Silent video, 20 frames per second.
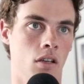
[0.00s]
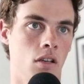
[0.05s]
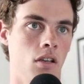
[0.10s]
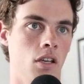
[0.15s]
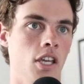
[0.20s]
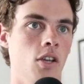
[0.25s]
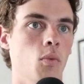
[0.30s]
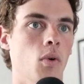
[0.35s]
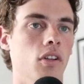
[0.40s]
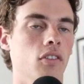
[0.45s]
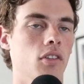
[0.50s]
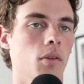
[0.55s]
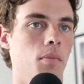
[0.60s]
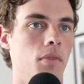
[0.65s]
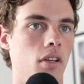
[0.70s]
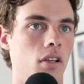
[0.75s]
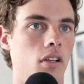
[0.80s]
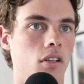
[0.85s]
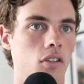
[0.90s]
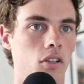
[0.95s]
he wants
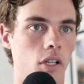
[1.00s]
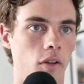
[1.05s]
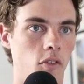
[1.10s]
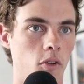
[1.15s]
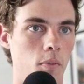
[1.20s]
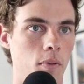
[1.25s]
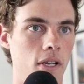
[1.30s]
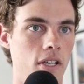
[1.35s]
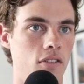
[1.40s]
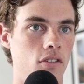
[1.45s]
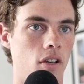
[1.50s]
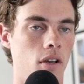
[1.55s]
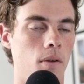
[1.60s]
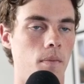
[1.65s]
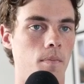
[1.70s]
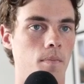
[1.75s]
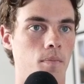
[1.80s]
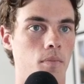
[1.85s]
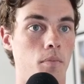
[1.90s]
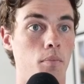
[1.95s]
something, deliver the pizza,
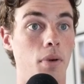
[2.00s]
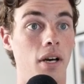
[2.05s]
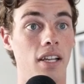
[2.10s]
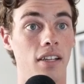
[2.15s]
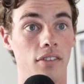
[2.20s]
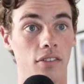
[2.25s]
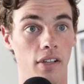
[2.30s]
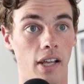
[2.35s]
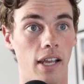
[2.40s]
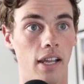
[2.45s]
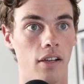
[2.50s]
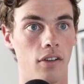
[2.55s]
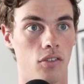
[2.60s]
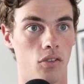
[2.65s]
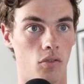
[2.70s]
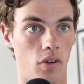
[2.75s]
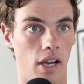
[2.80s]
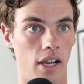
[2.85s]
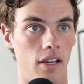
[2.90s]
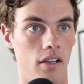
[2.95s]
but he's late,
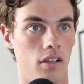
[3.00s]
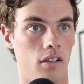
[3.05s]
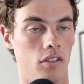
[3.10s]
right?